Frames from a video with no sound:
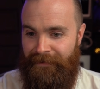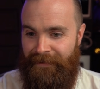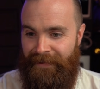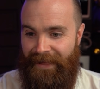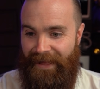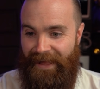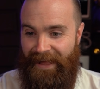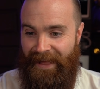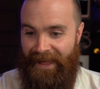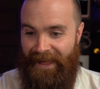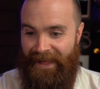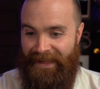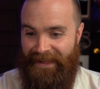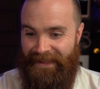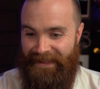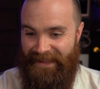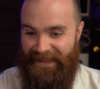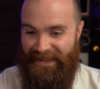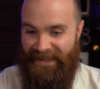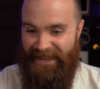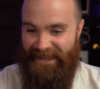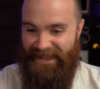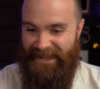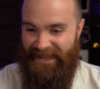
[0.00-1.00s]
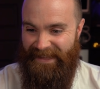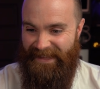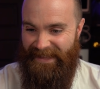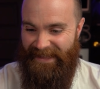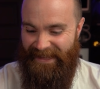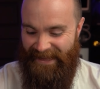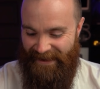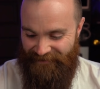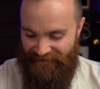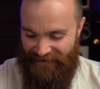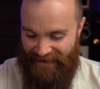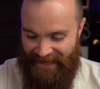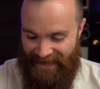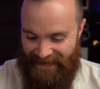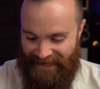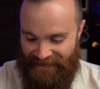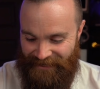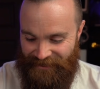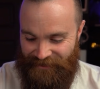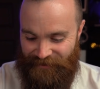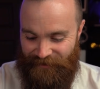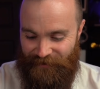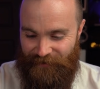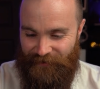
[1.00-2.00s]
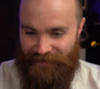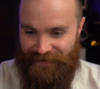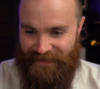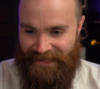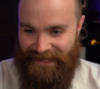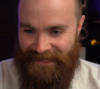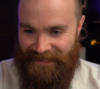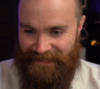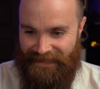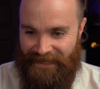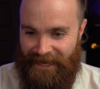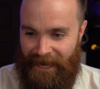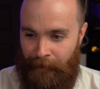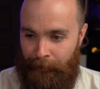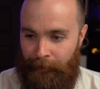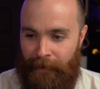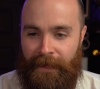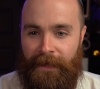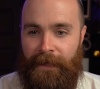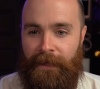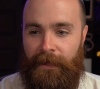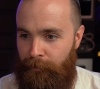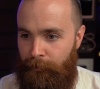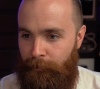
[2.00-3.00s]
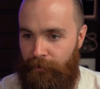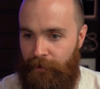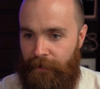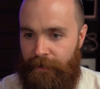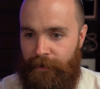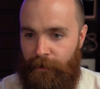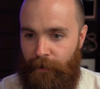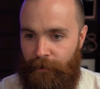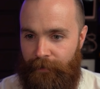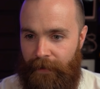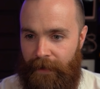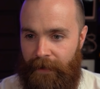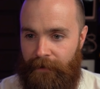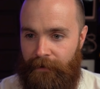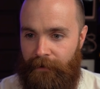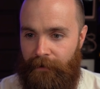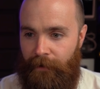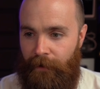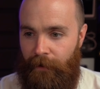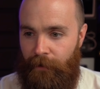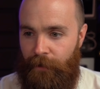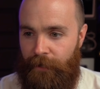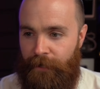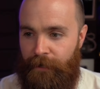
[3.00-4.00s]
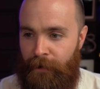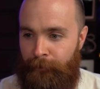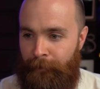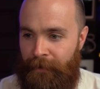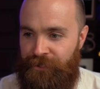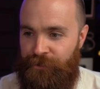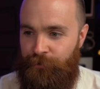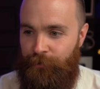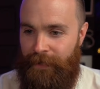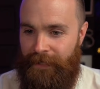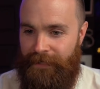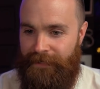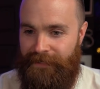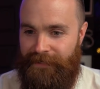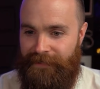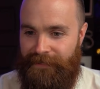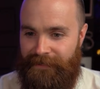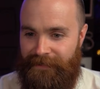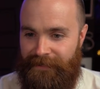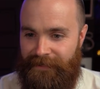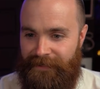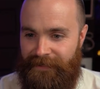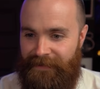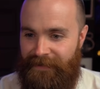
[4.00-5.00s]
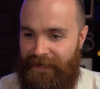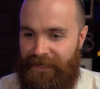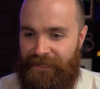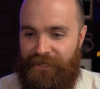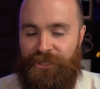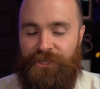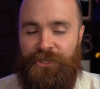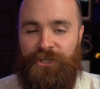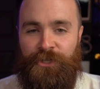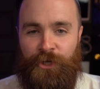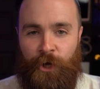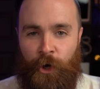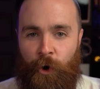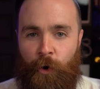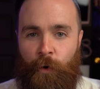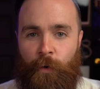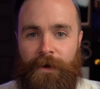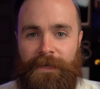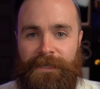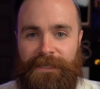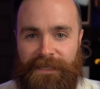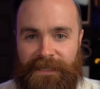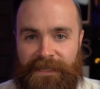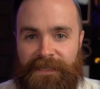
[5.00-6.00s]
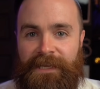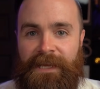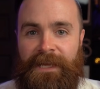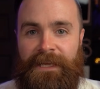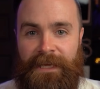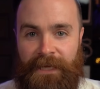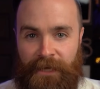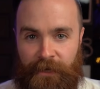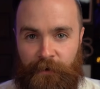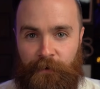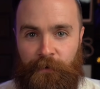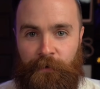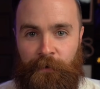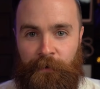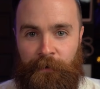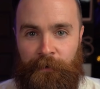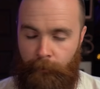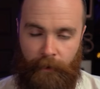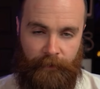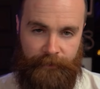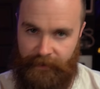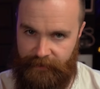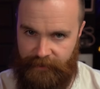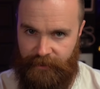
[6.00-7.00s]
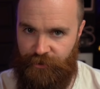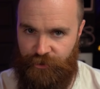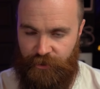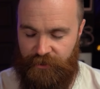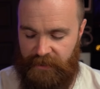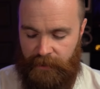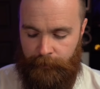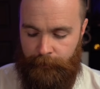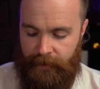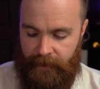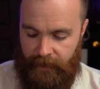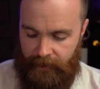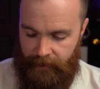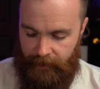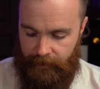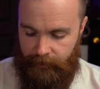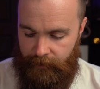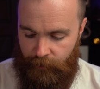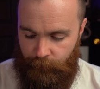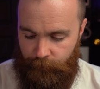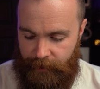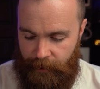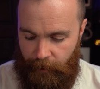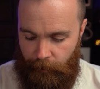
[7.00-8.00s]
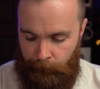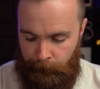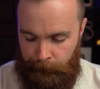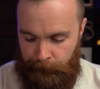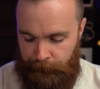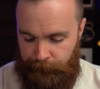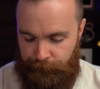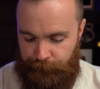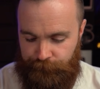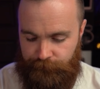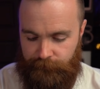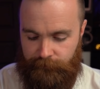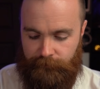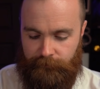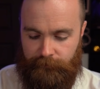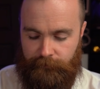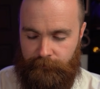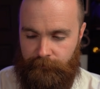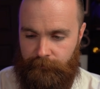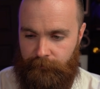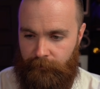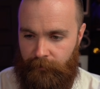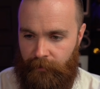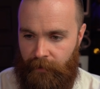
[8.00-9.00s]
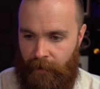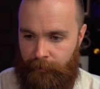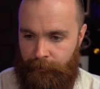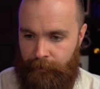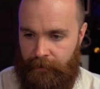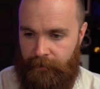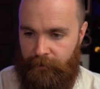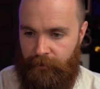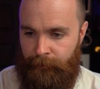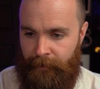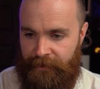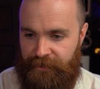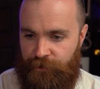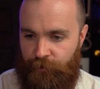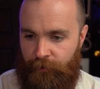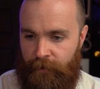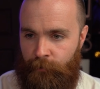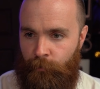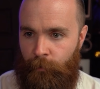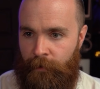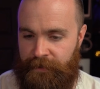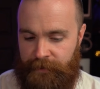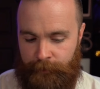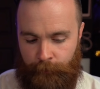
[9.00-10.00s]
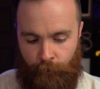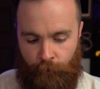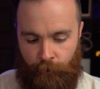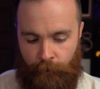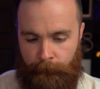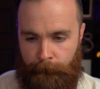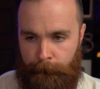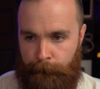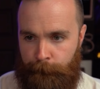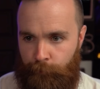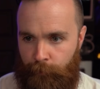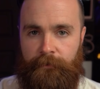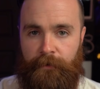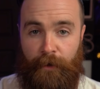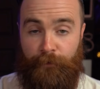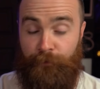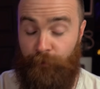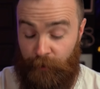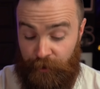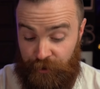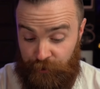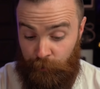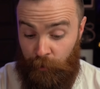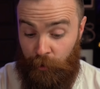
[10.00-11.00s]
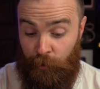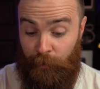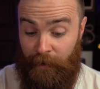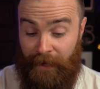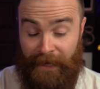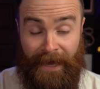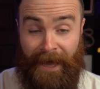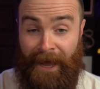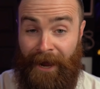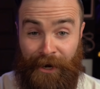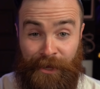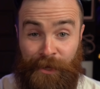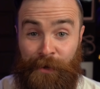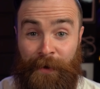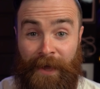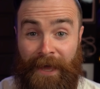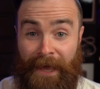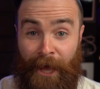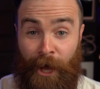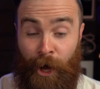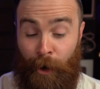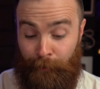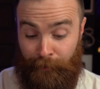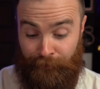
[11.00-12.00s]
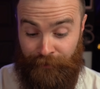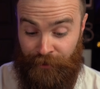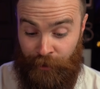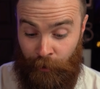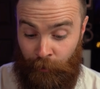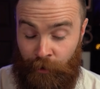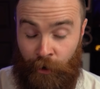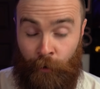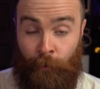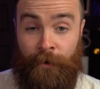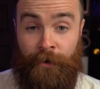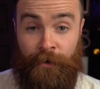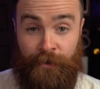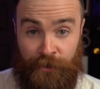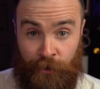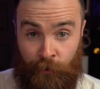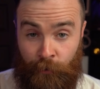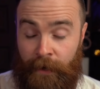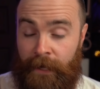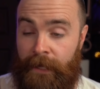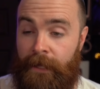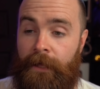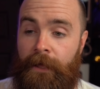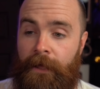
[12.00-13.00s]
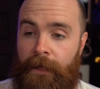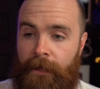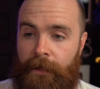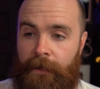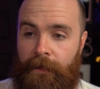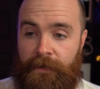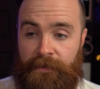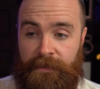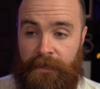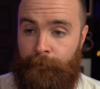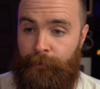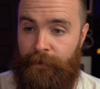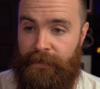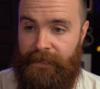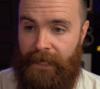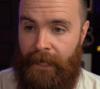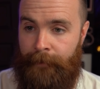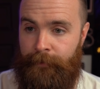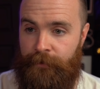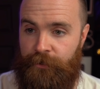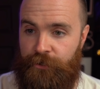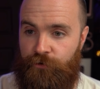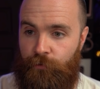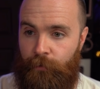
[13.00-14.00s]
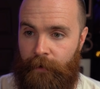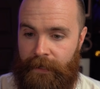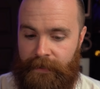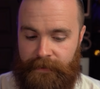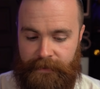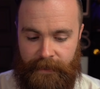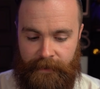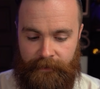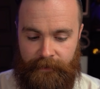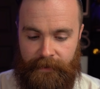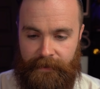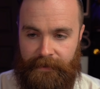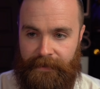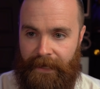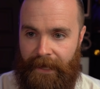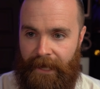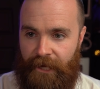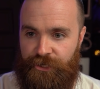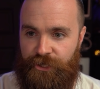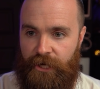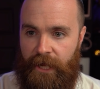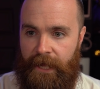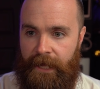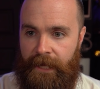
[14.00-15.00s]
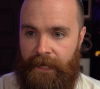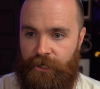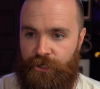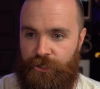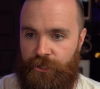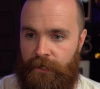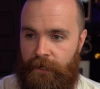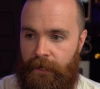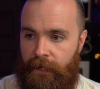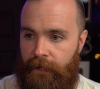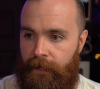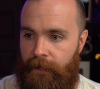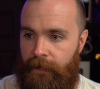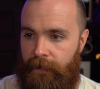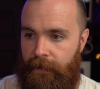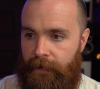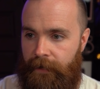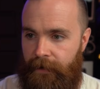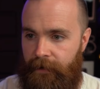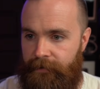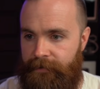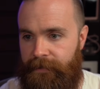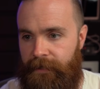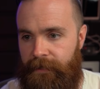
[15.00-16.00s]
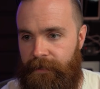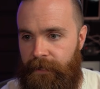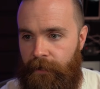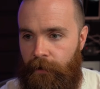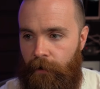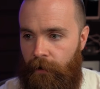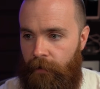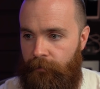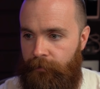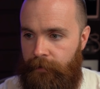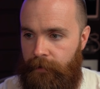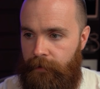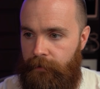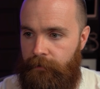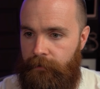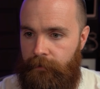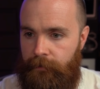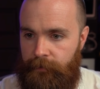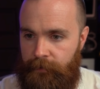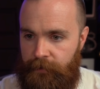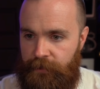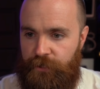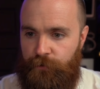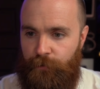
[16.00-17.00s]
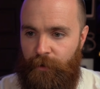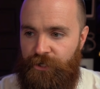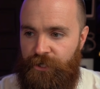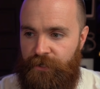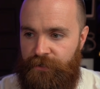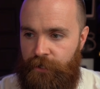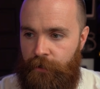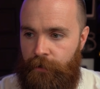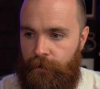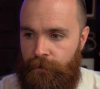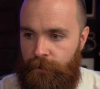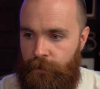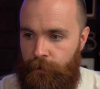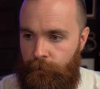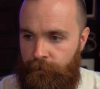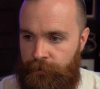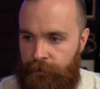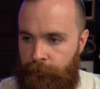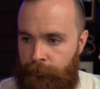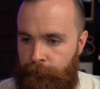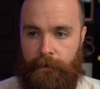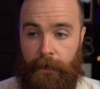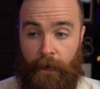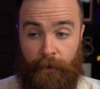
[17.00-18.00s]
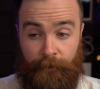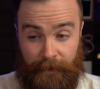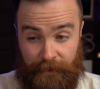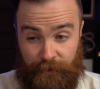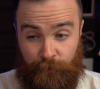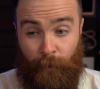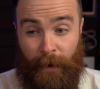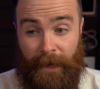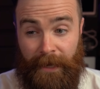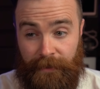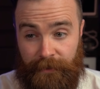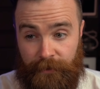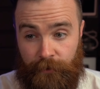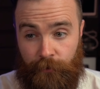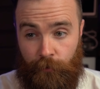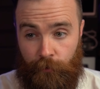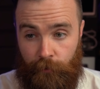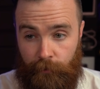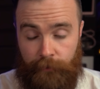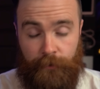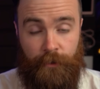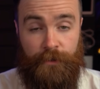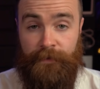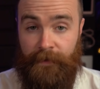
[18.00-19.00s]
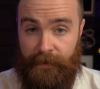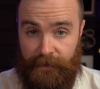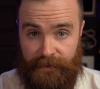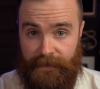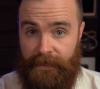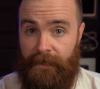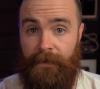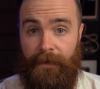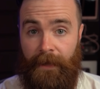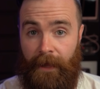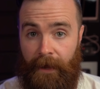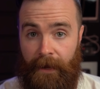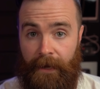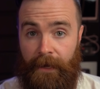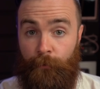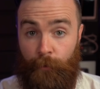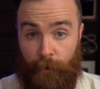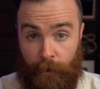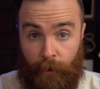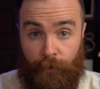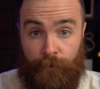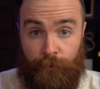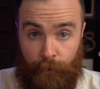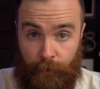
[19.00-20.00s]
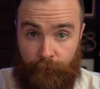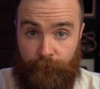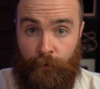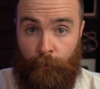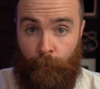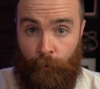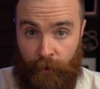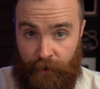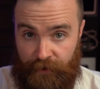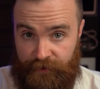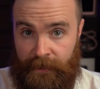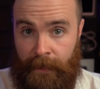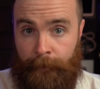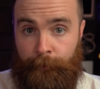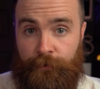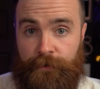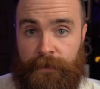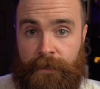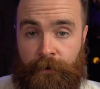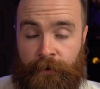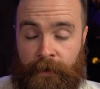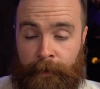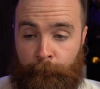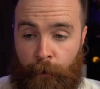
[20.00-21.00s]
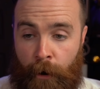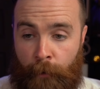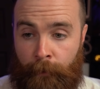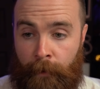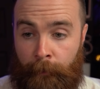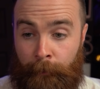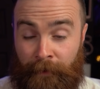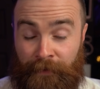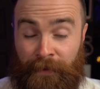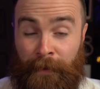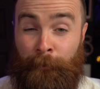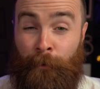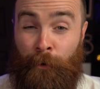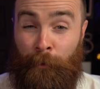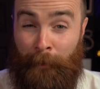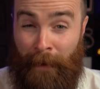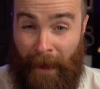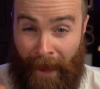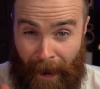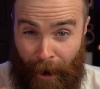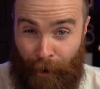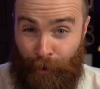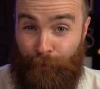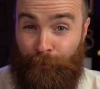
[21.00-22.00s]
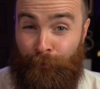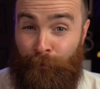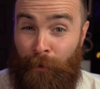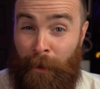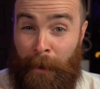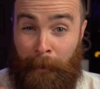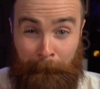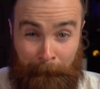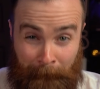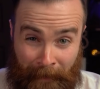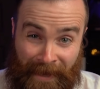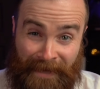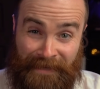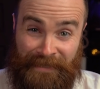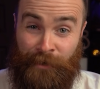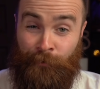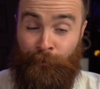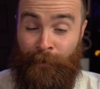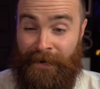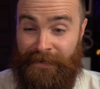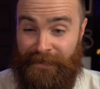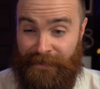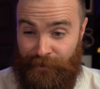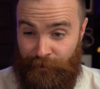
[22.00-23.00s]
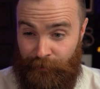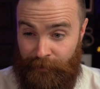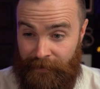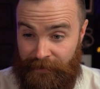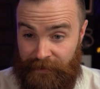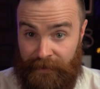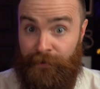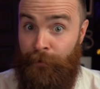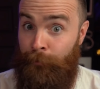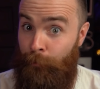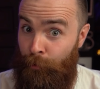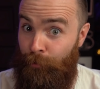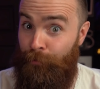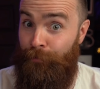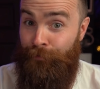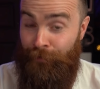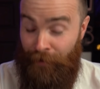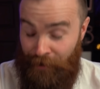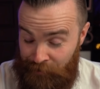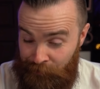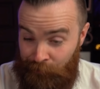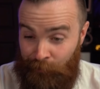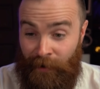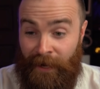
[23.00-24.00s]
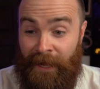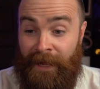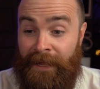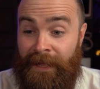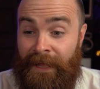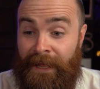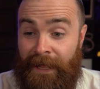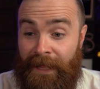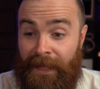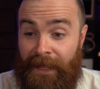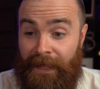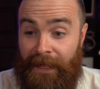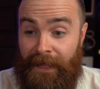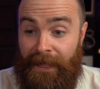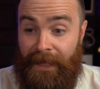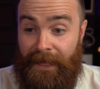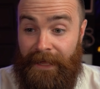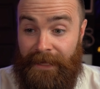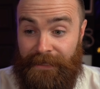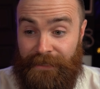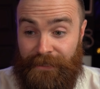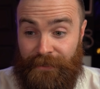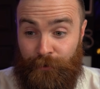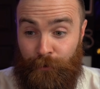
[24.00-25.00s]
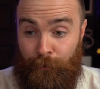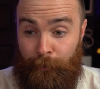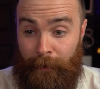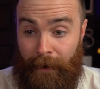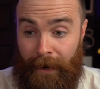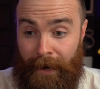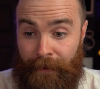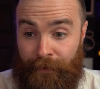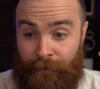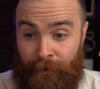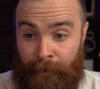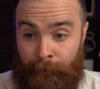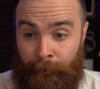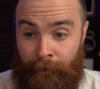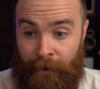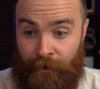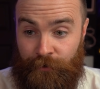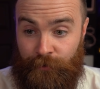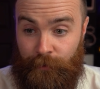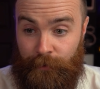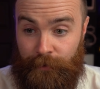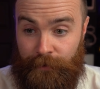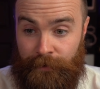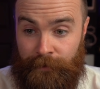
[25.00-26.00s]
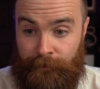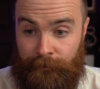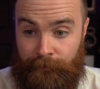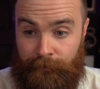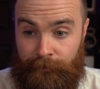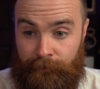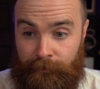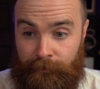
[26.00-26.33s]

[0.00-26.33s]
Ah, I'm gonna hit control C to stop. But look at all that. Look at all my tweets. That is so stinking cool. But this is just the beginning. Here we go. I'm gonna clear my screen once more. Now first, real quick, how do you get help if you don't know what you're doing? Simply type in twint and then dash h, it'll tell you all the, the switches you can use. Now this way is cool, using the C L I. We'll go through a few more examples here in a moment, but the more powerful, amazing way to do this, the more fun way, is through Python modules,